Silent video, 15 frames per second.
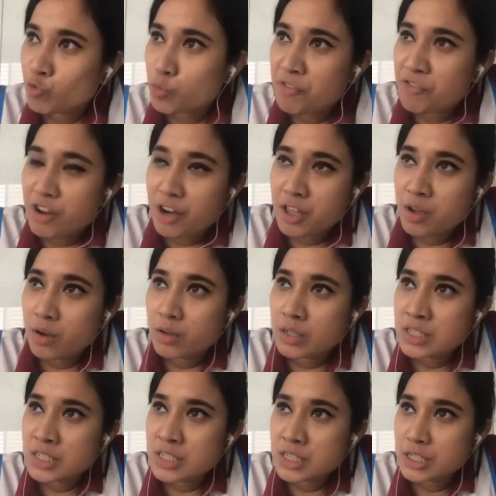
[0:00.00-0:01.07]
be very
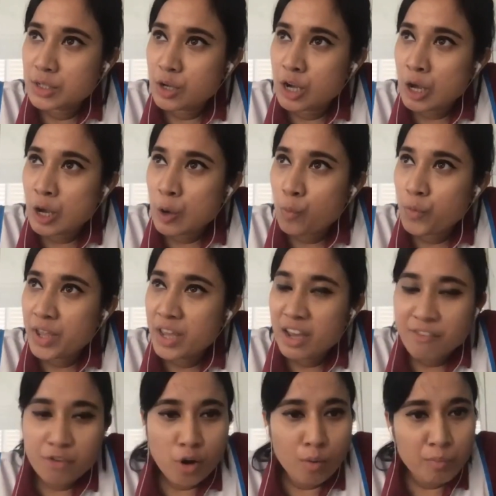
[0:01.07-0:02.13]
honest, we
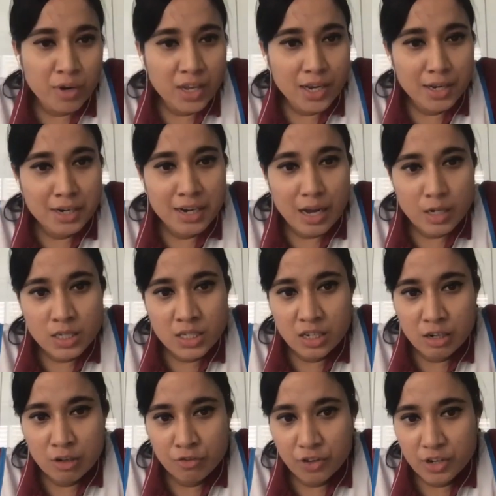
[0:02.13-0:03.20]
have complicated
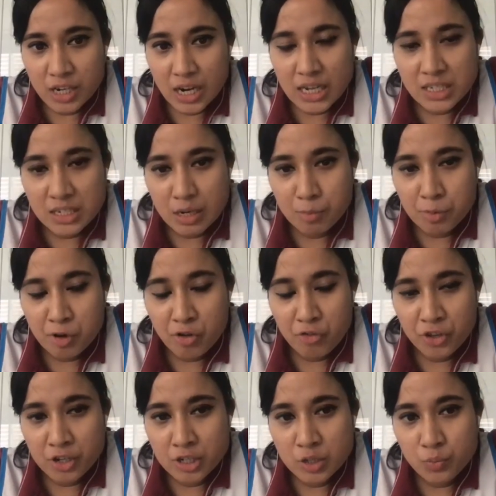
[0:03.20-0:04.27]
ourselves in the last couple of
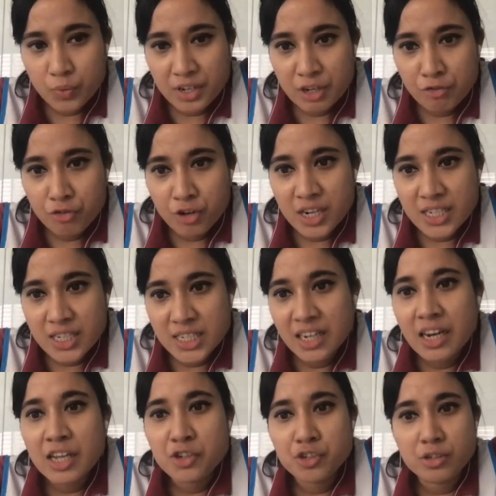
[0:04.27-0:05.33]
years with different
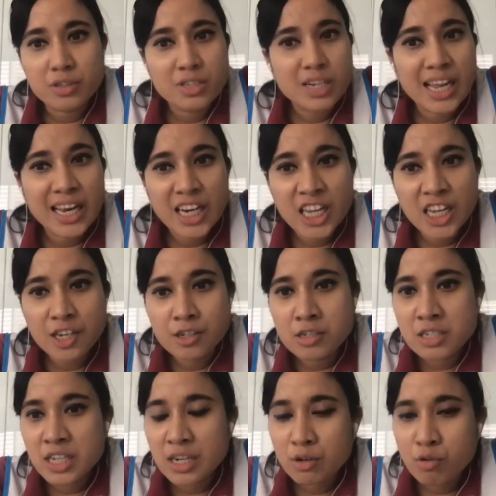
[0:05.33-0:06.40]
designations like
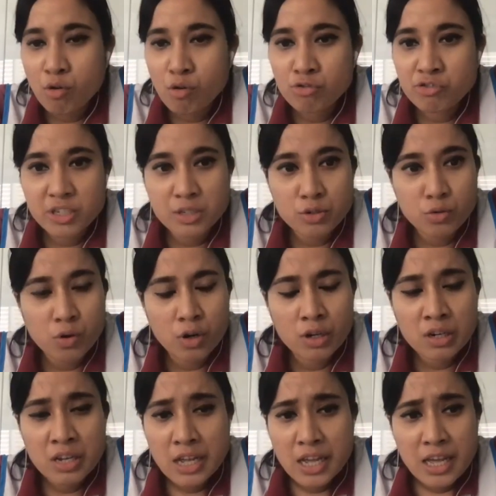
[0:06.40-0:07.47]
leaders and coach and so on.
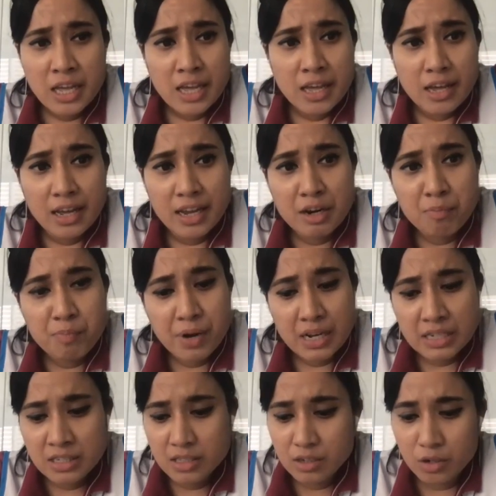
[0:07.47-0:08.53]
In the
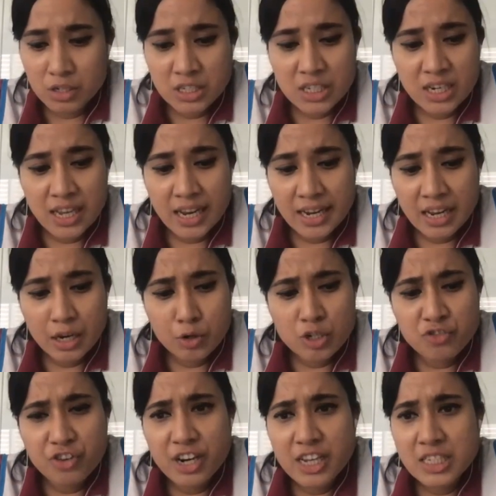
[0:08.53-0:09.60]
past, honestly, I think it was
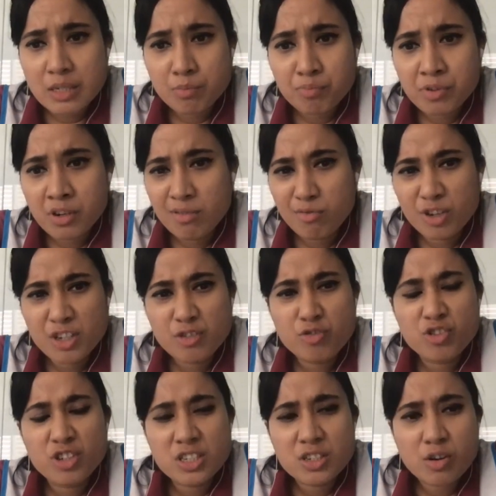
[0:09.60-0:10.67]
very simple. We used to
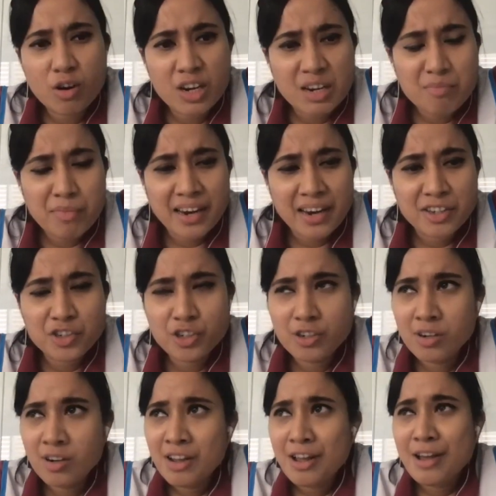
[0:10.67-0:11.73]
just call it
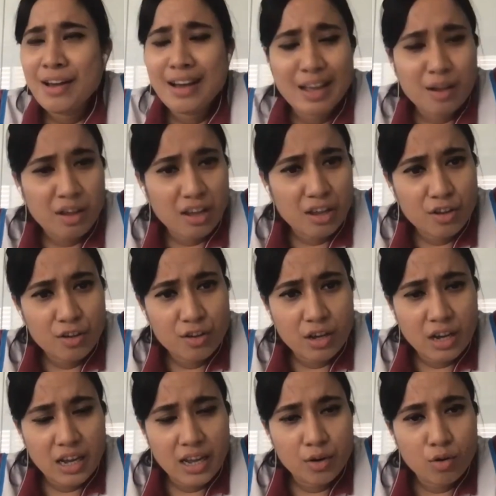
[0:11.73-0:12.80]
manager.
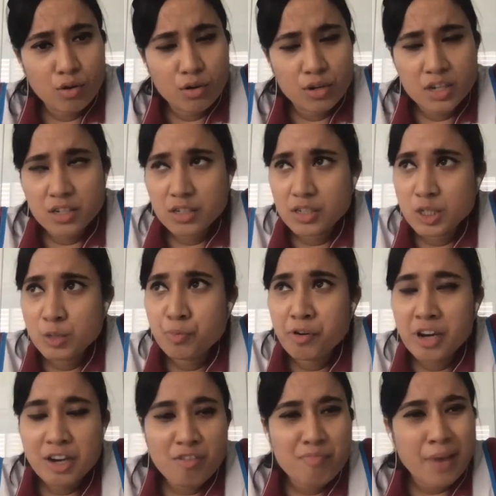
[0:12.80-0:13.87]
I know the
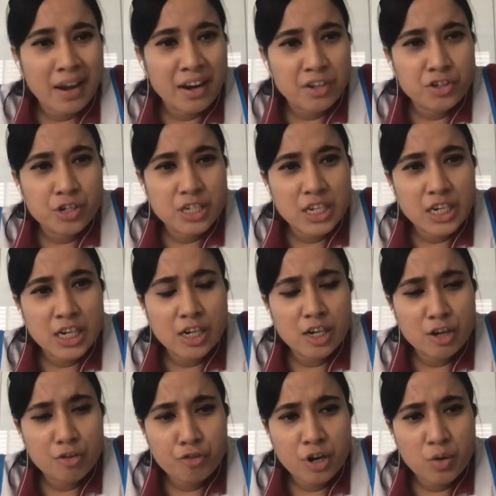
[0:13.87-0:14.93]
spirit of manager is a little
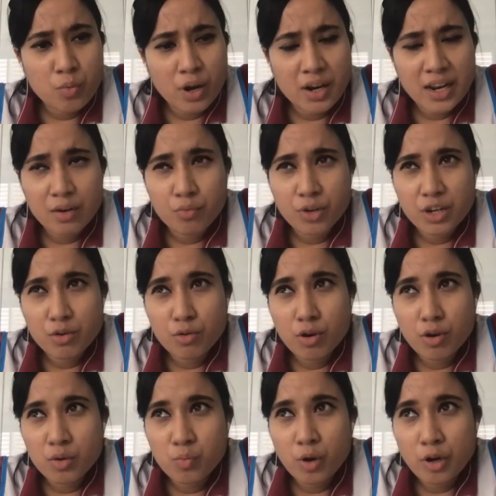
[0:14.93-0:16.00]
different one, and we do
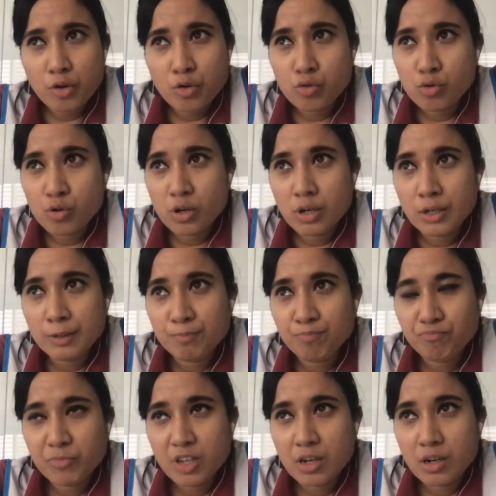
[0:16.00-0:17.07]
not want to
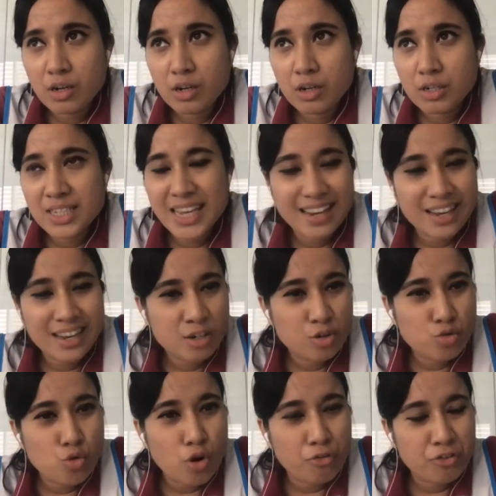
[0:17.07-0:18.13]
say that
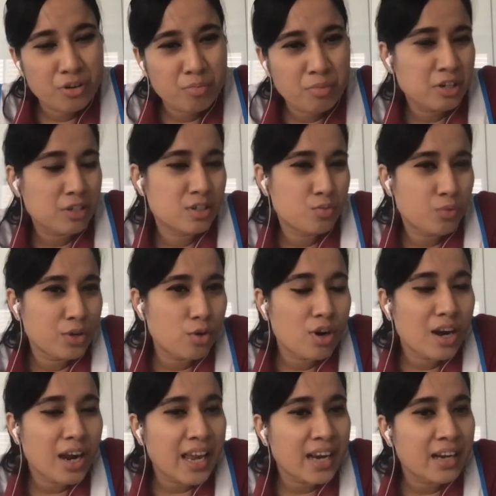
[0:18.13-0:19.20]
too often, because we don't
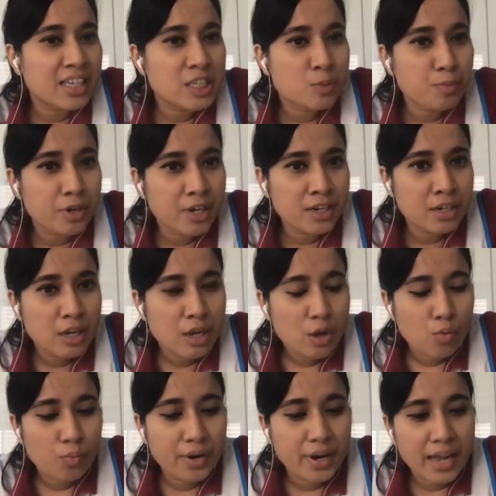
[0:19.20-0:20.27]
like that spirit.
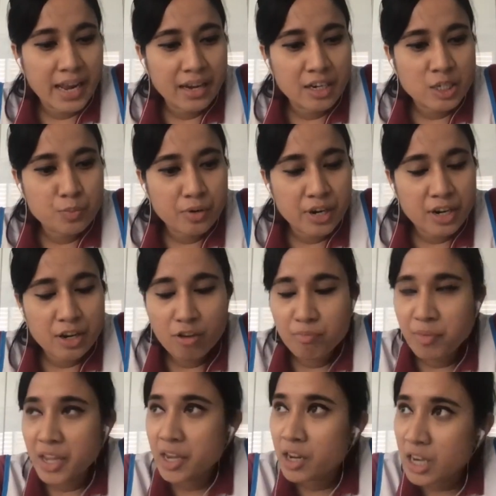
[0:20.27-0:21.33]
We like the spirit of
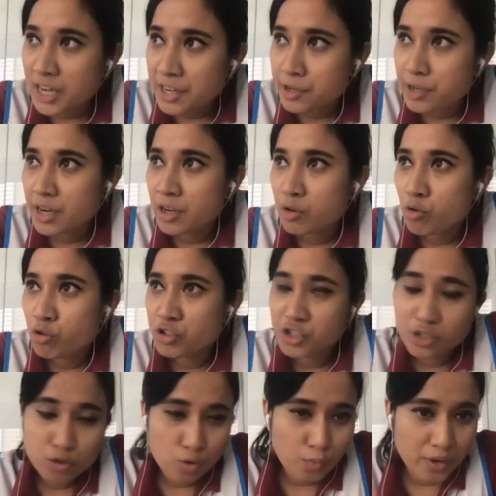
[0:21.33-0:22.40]
being a leader and a coach,
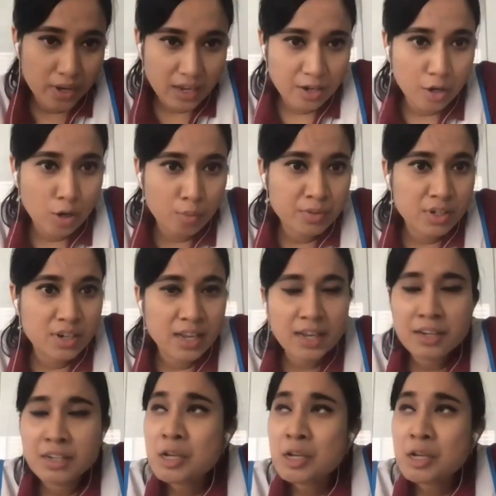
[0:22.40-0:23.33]
so we adopt that.